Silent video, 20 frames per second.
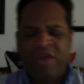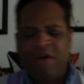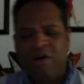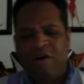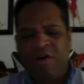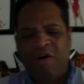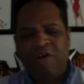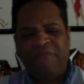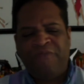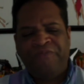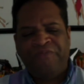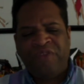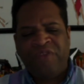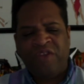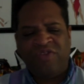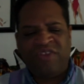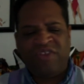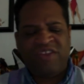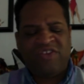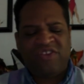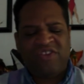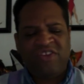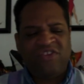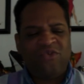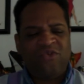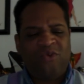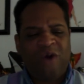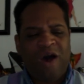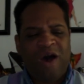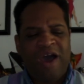of this is
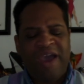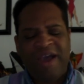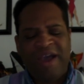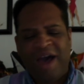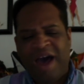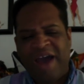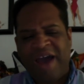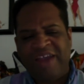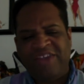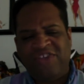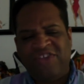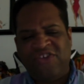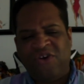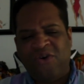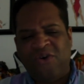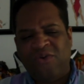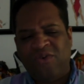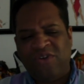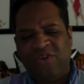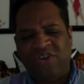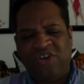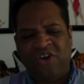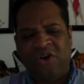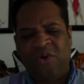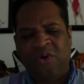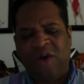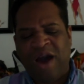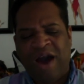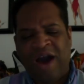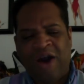why I don't
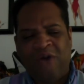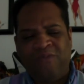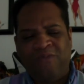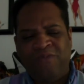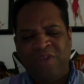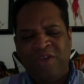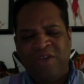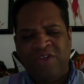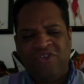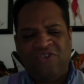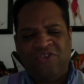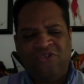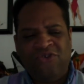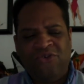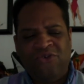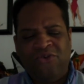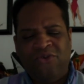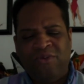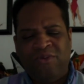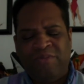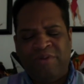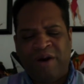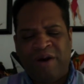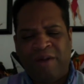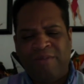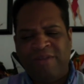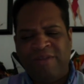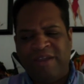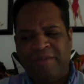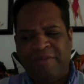go out to
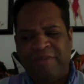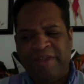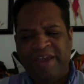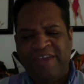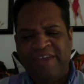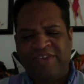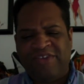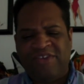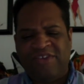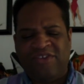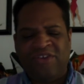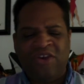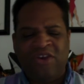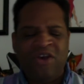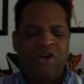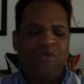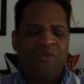public places